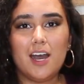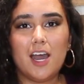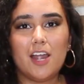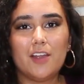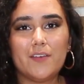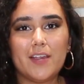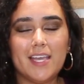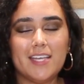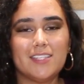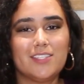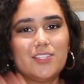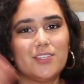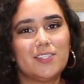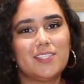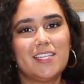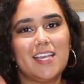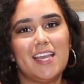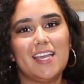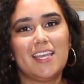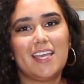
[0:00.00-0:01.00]
All right, so
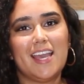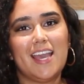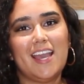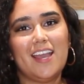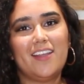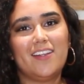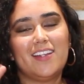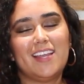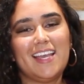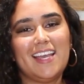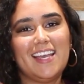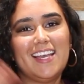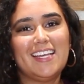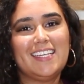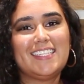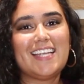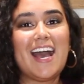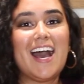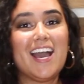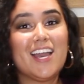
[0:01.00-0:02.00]
take care
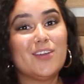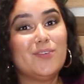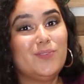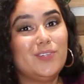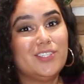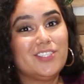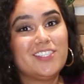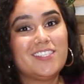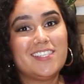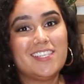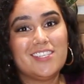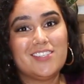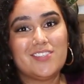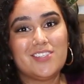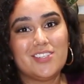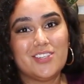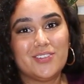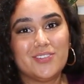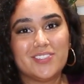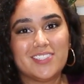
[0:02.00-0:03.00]
and I will see you
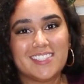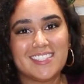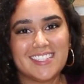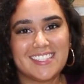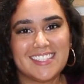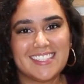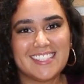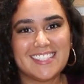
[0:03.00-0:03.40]
soon.